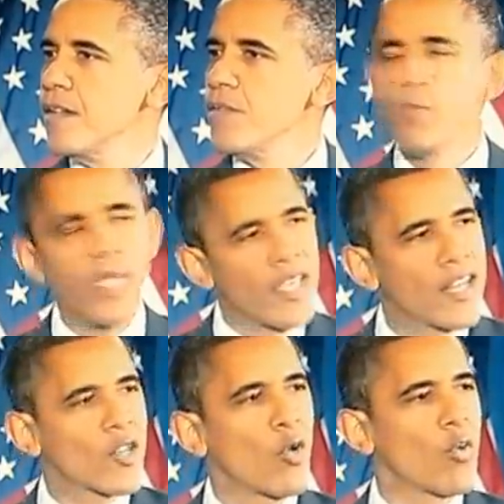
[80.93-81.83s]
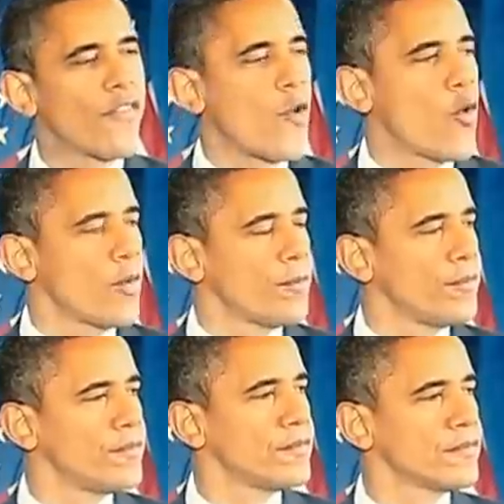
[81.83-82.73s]
Political reform
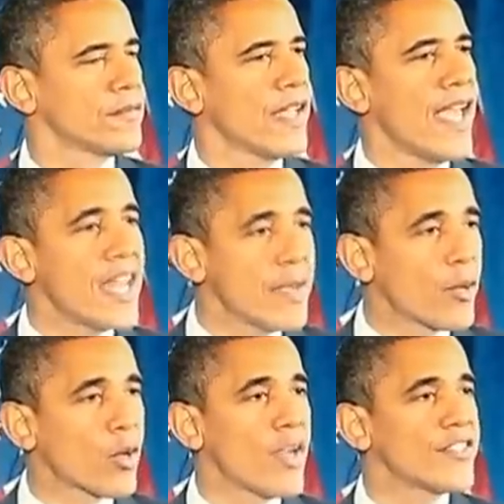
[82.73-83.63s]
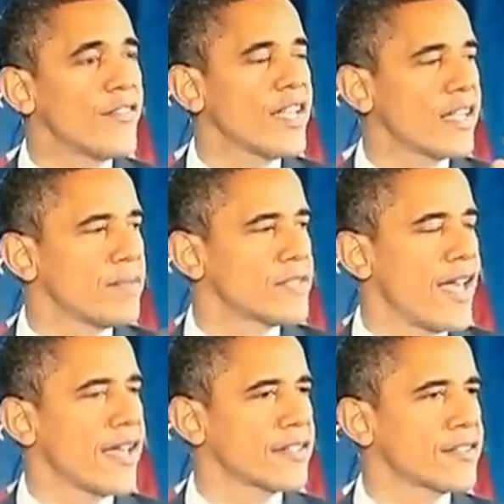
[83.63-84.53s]
and a progressive income
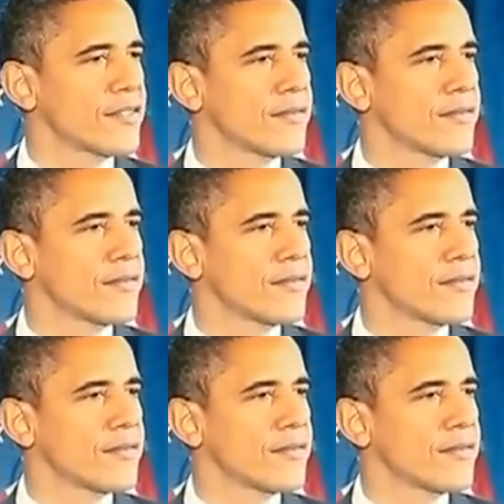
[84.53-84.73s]
tax.